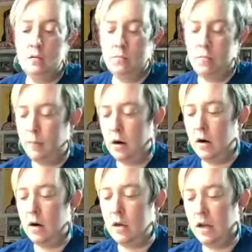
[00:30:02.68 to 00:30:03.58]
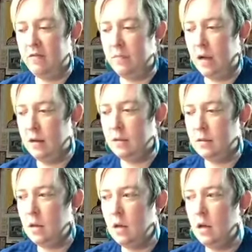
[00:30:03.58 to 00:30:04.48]
prepared in half
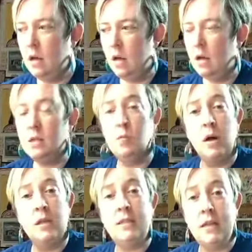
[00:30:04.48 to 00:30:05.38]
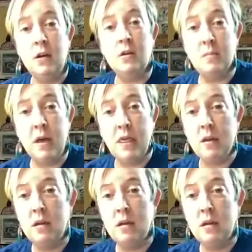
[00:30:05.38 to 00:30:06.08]
pans, as well as Daniel Smith.